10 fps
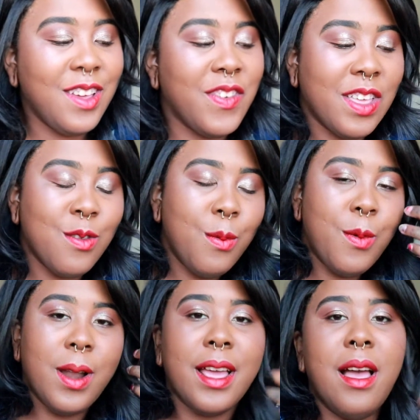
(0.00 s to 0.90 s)
If you guys want
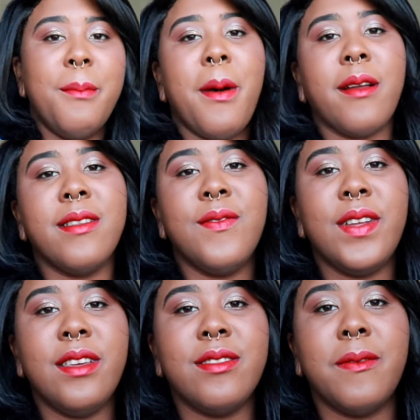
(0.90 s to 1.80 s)
more like unboxing
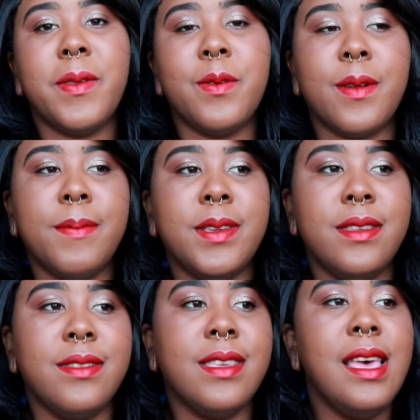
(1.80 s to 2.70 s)
videos of
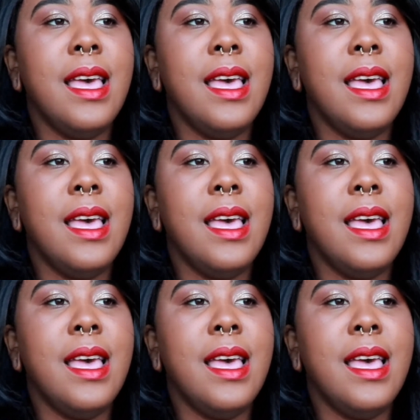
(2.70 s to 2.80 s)
subscriptions,